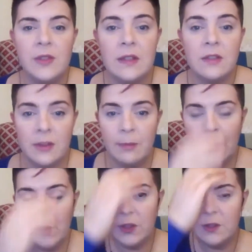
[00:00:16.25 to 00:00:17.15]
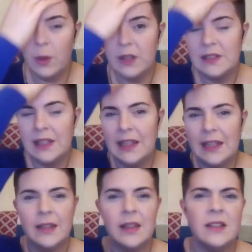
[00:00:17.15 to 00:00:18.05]
There are some bonus ones, I
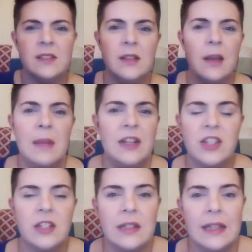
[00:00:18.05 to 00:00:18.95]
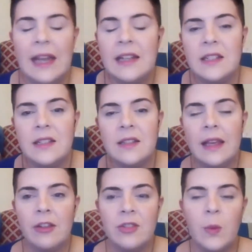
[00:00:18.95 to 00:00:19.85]
think, that I mentioned at the end
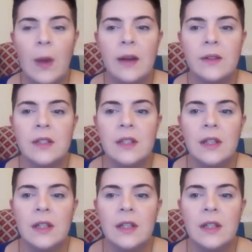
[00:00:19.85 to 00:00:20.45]
there as well.